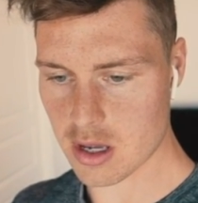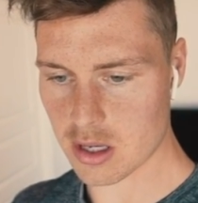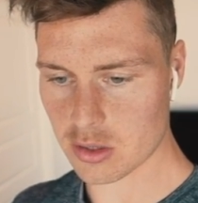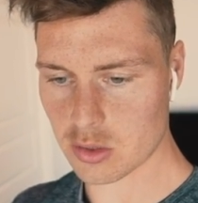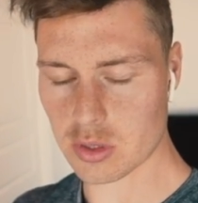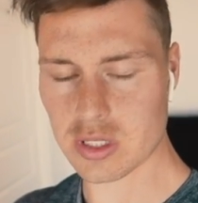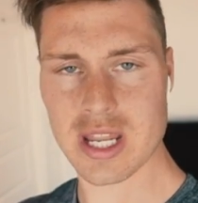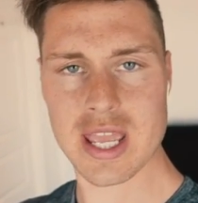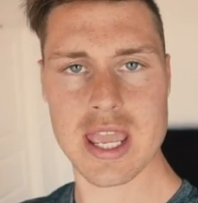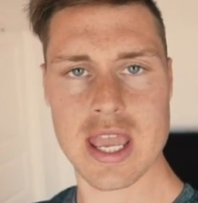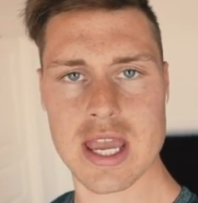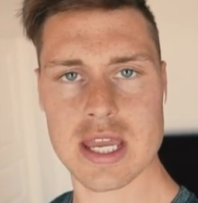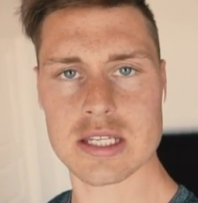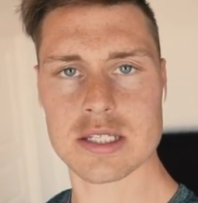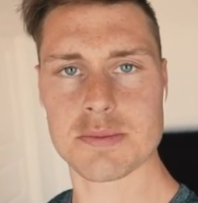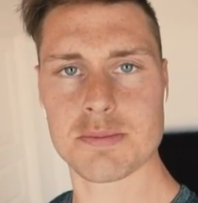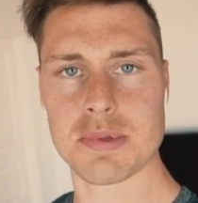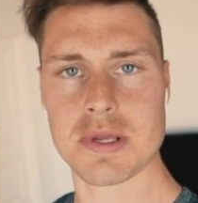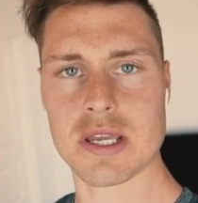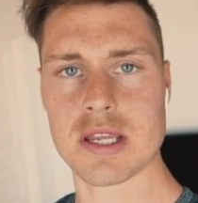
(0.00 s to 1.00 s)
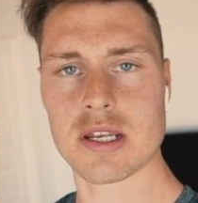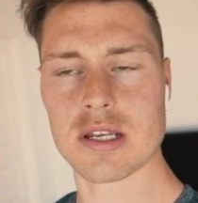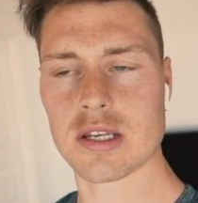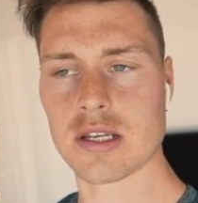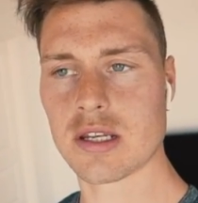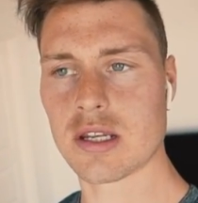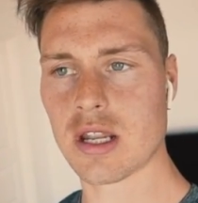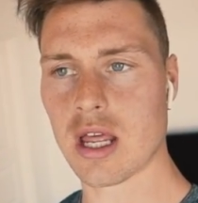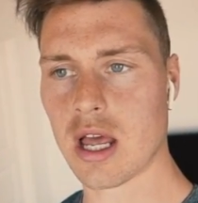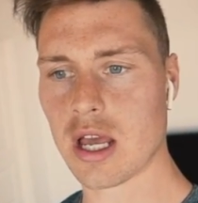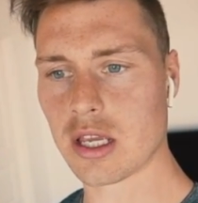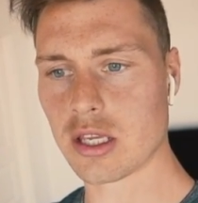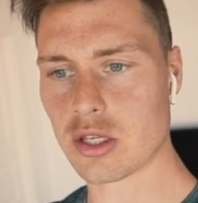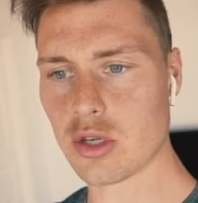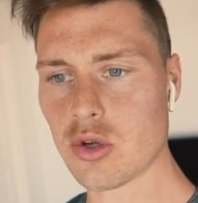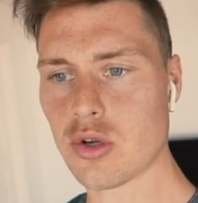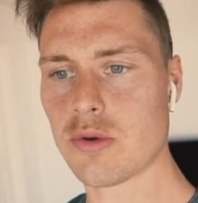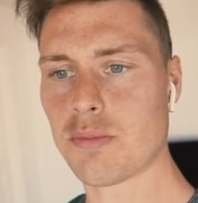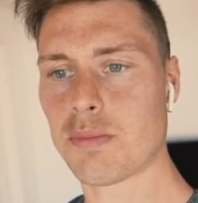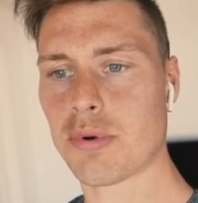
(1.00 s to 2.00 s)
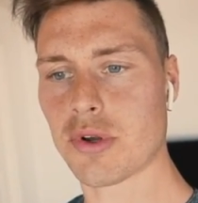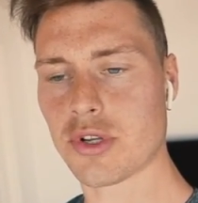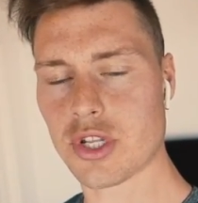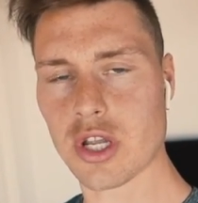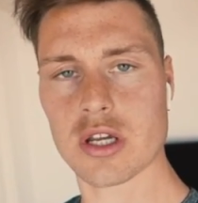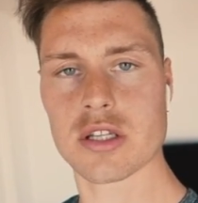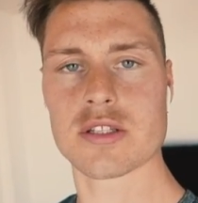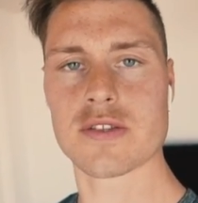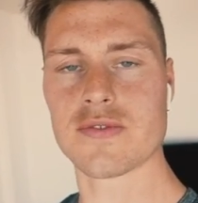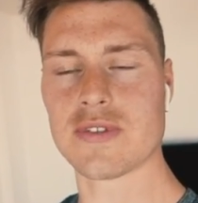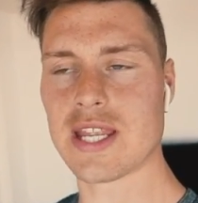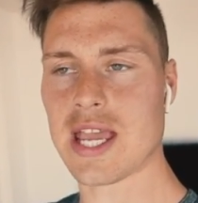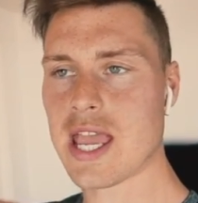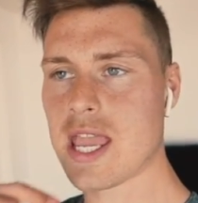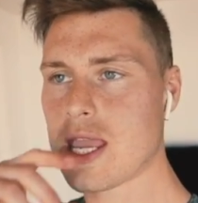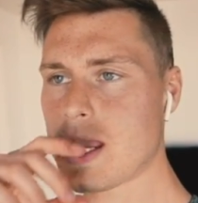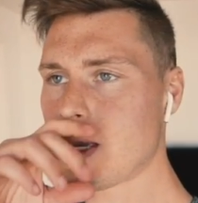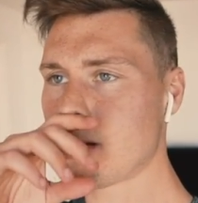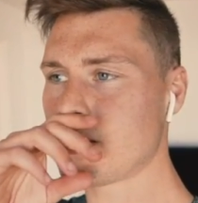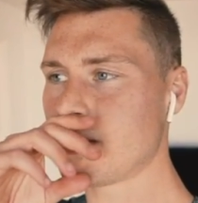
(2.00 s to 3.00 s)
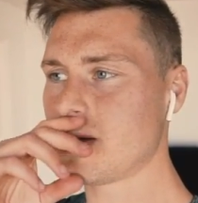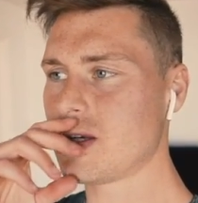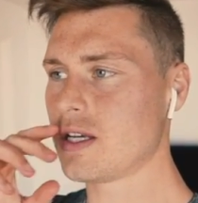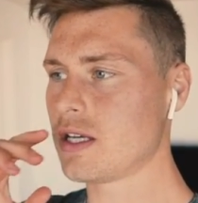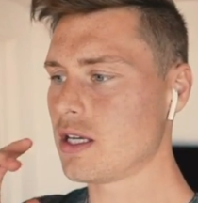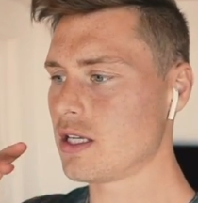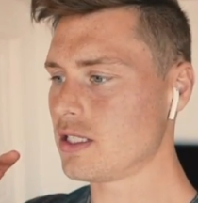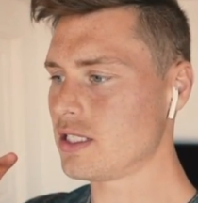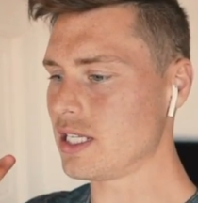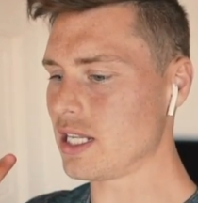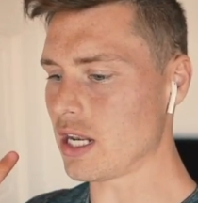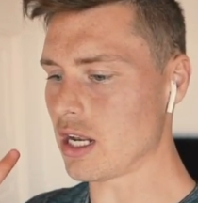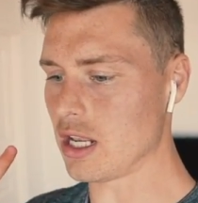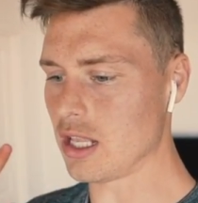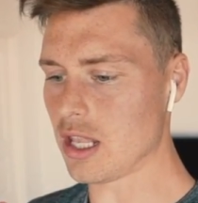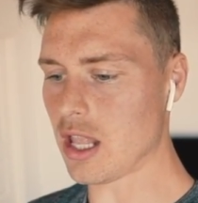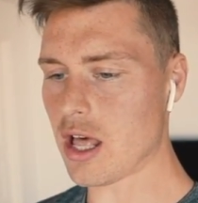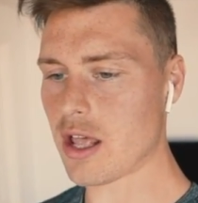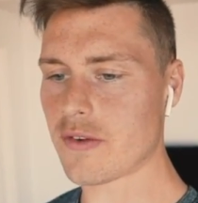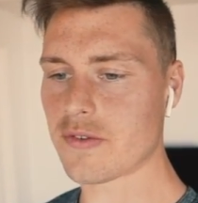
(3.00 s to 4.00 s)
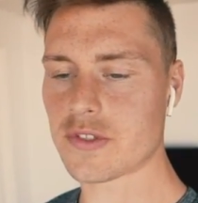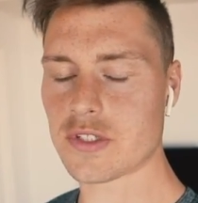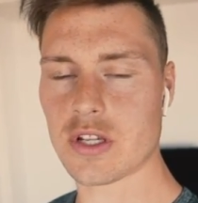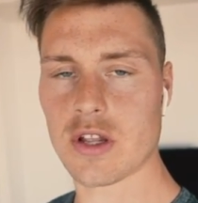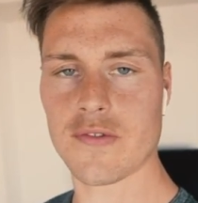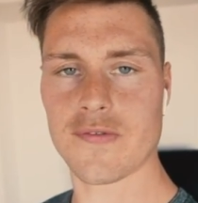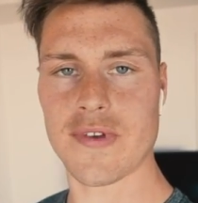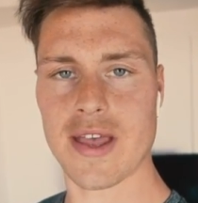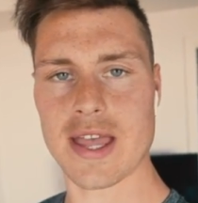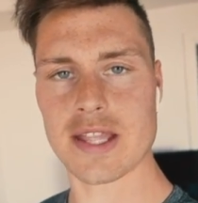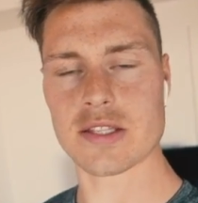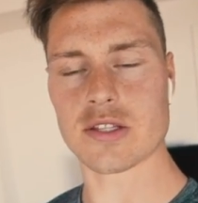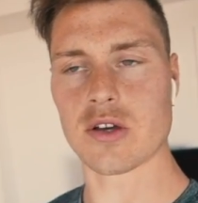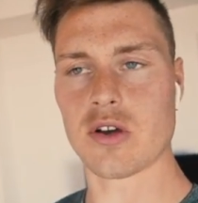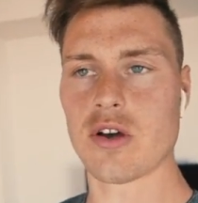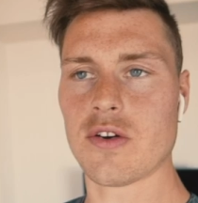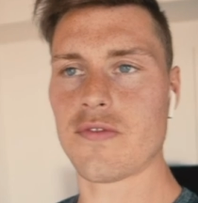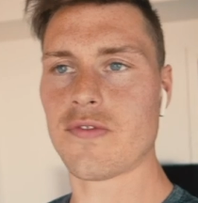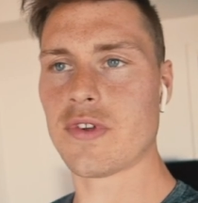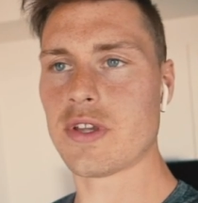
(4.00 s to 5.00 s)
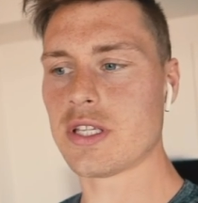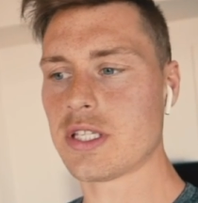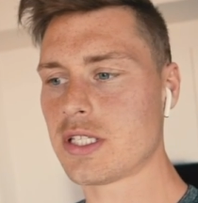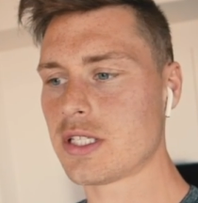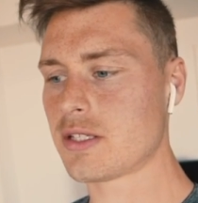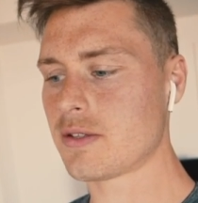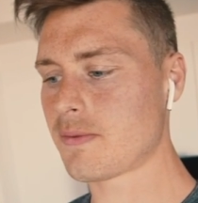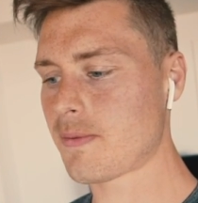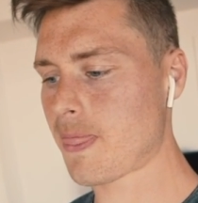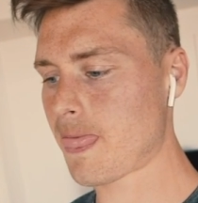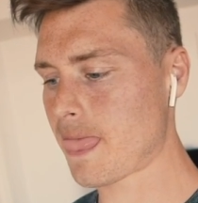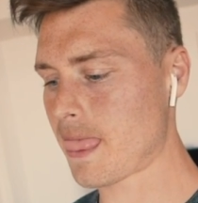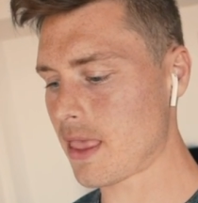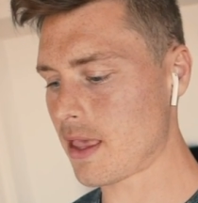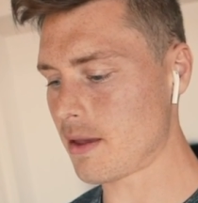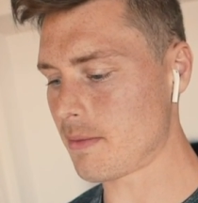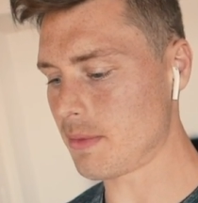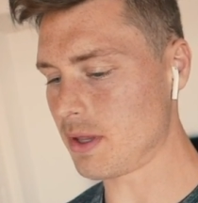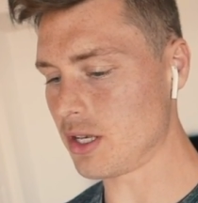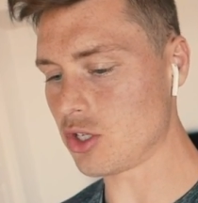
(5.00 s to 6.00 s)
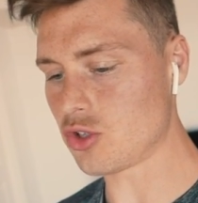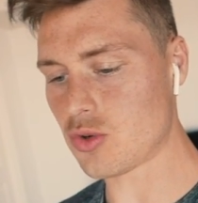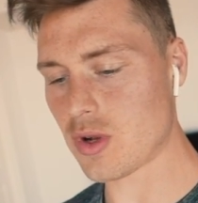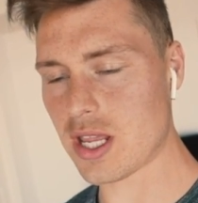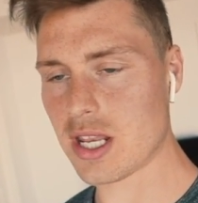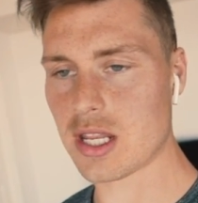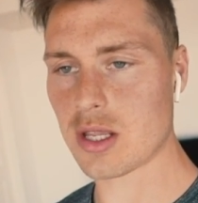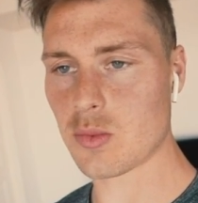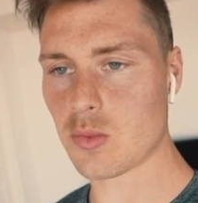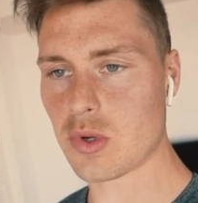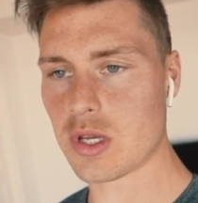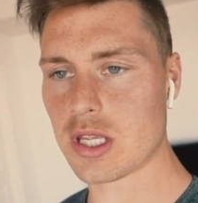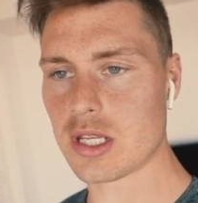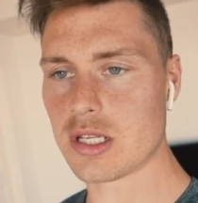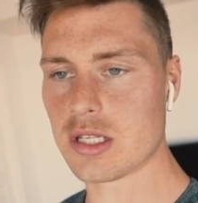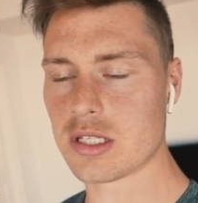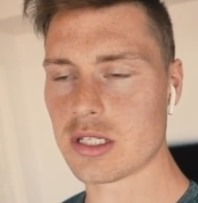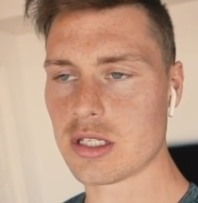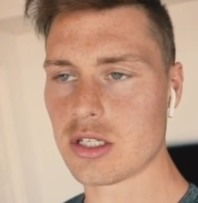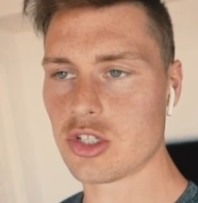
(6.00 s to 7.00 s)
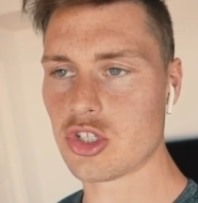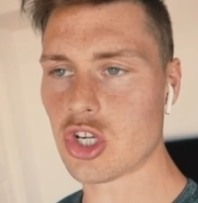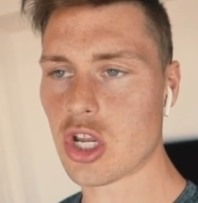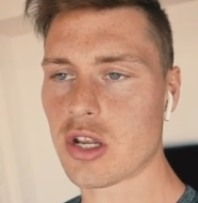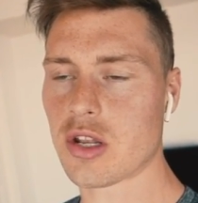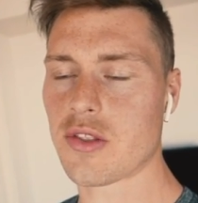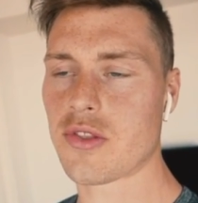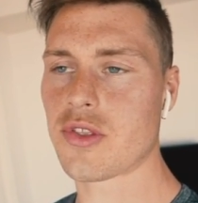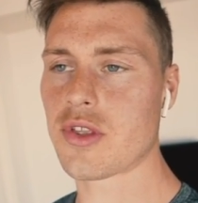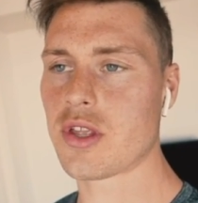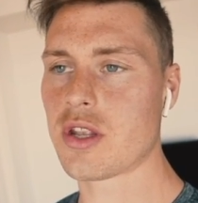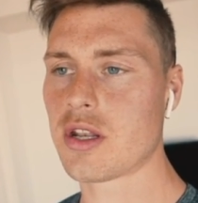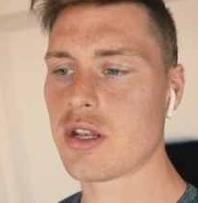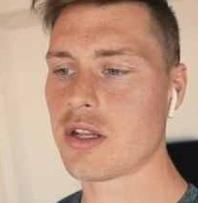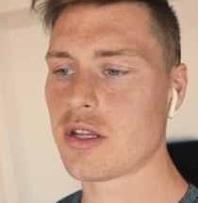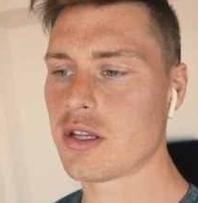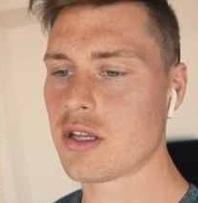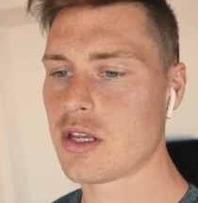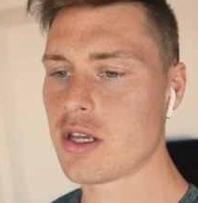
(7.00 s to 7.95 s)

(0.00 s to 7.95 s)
today has been a good, productive day. Did a lot of stuff at the office, been training with Jonathan,